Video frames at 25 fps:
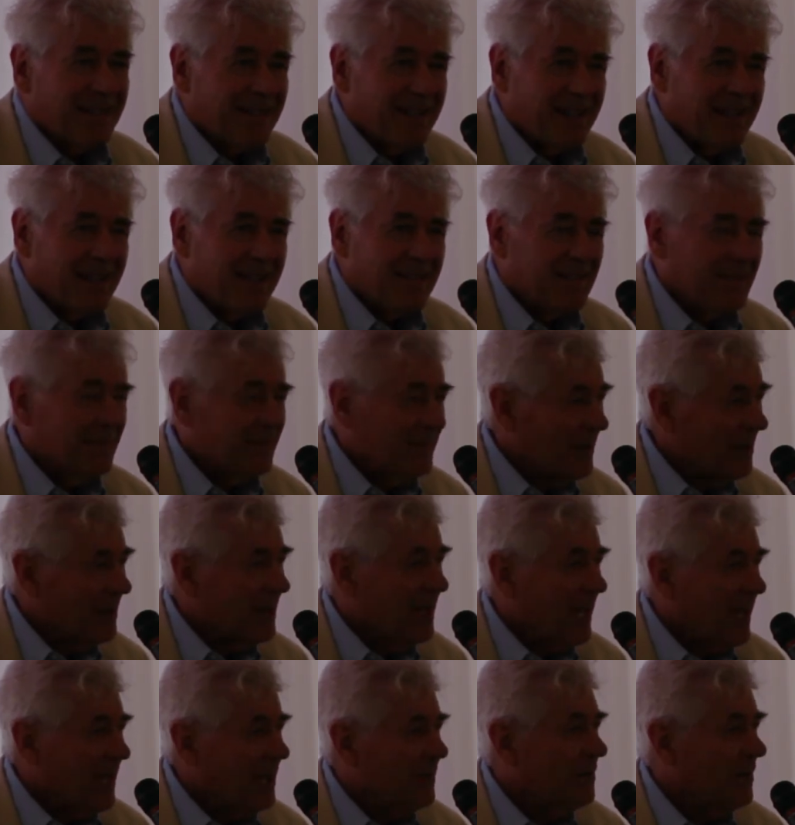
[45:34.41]
you know, you
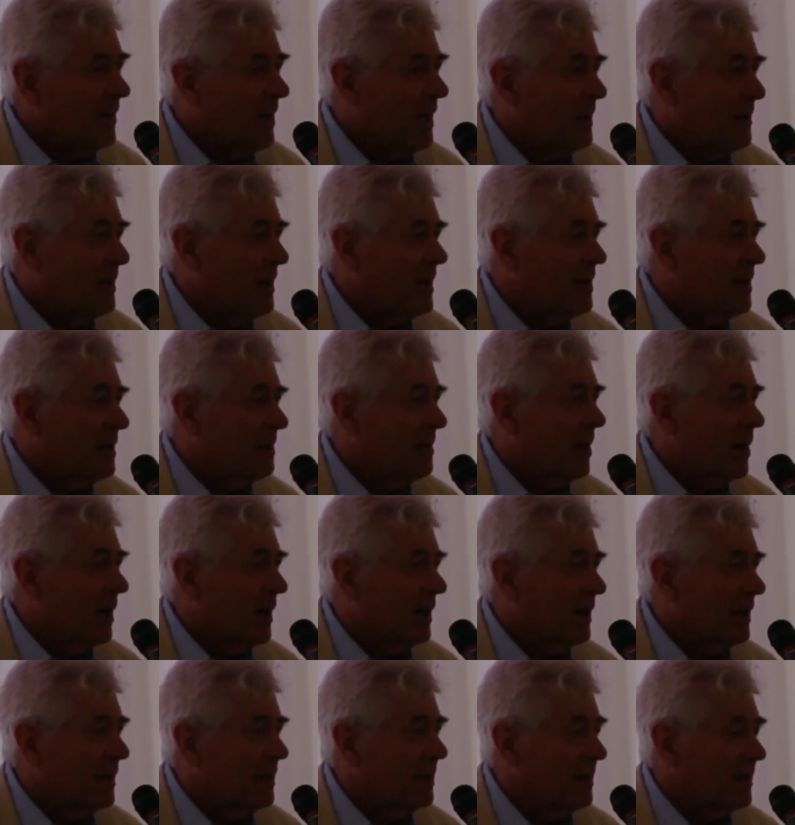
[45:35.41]
can't really beat the
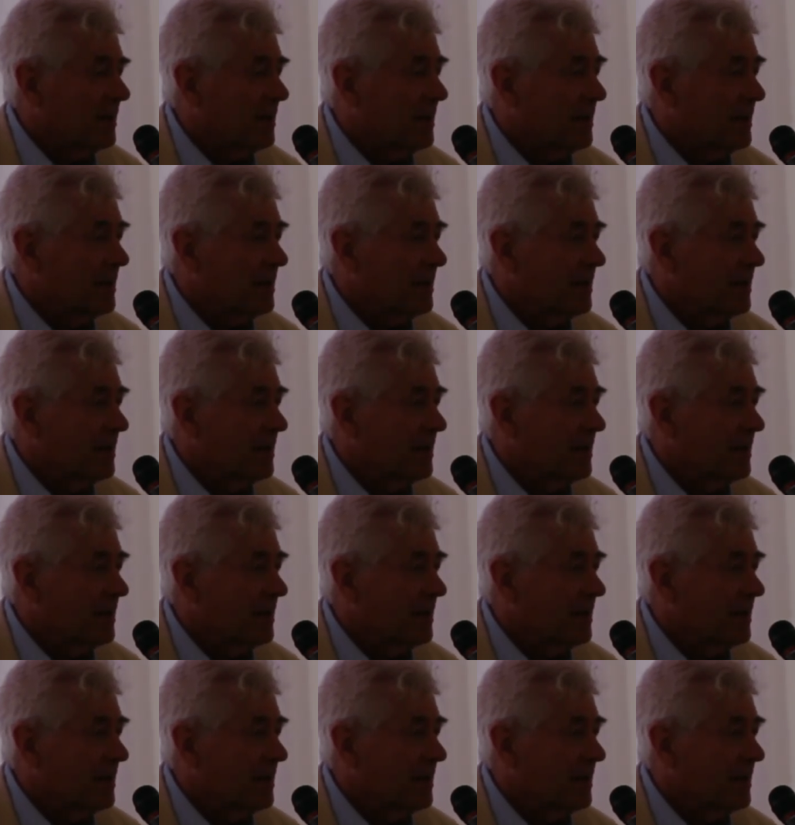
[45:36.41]
market